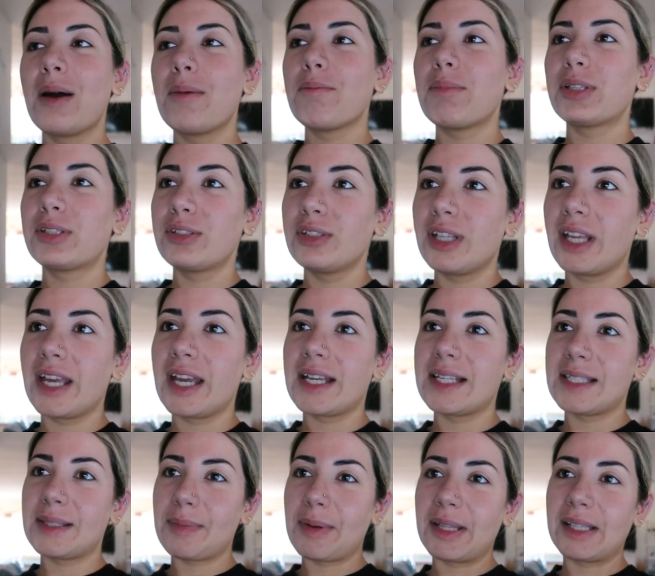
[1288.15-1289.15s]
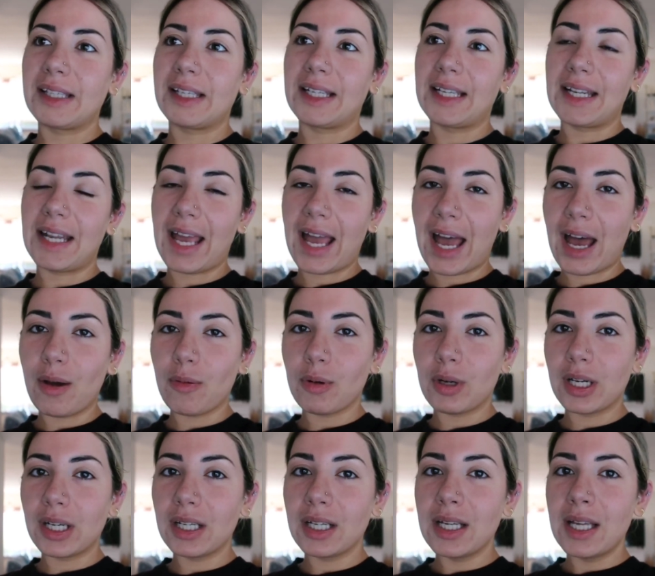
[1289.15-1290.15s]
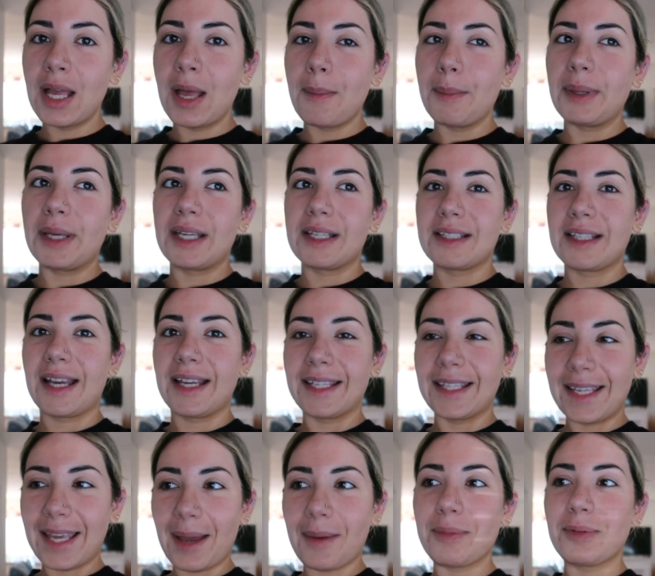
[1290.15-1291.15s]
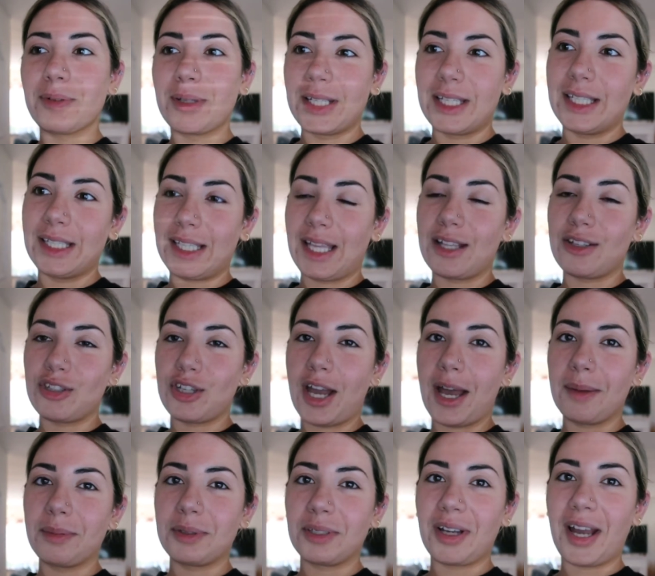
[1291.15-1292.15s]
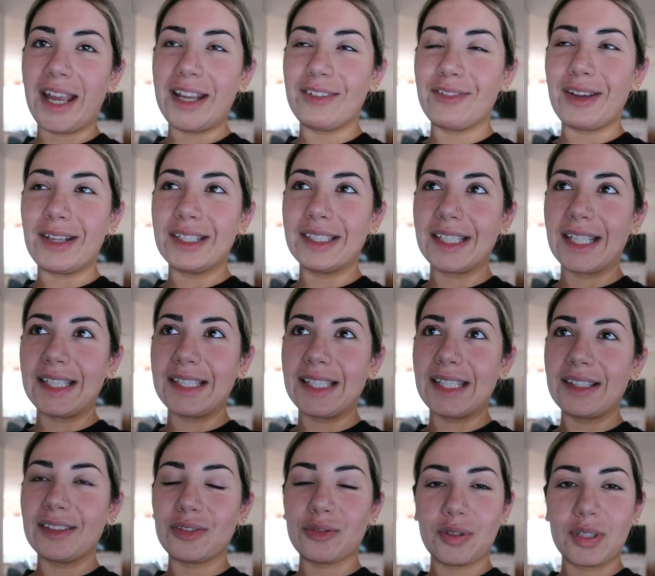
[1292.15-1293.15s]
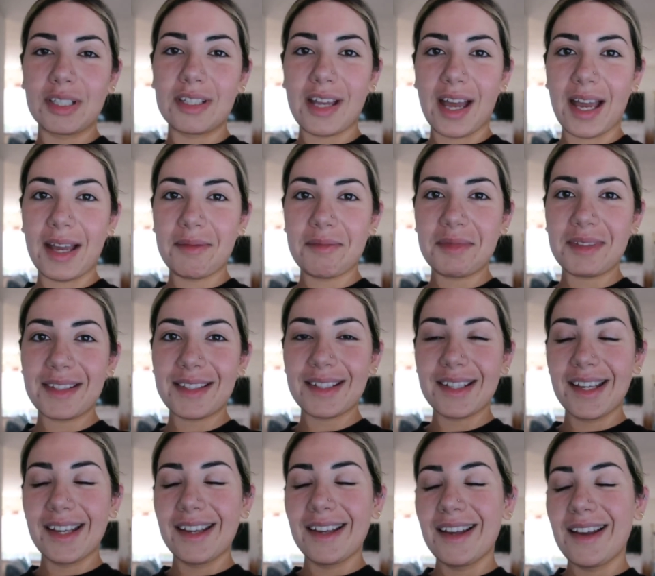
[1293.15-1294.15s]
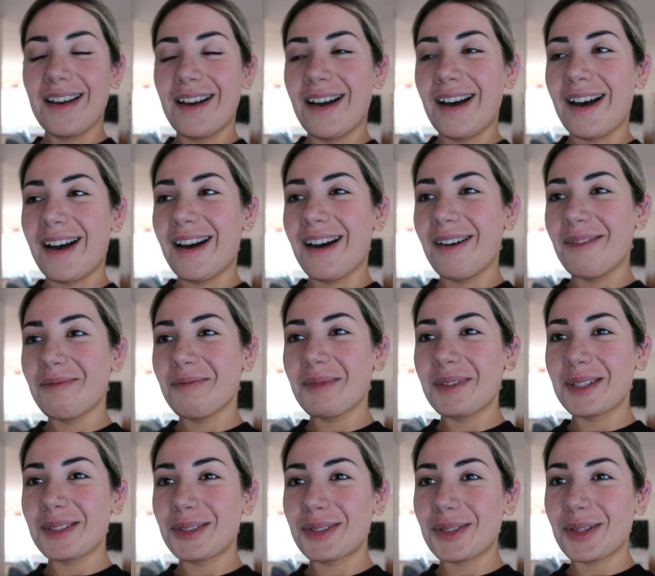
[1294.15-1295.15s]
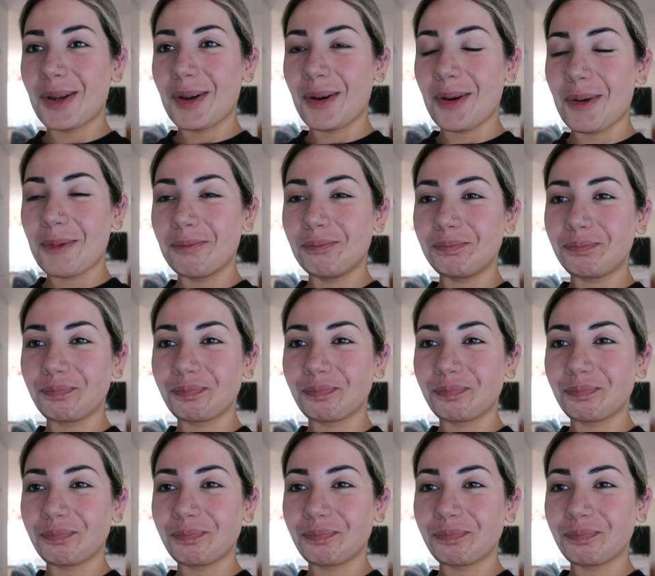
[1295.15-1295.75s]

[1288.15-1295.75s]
but today i spent like an hour because i kept reading that chapter i read it i think three times um, so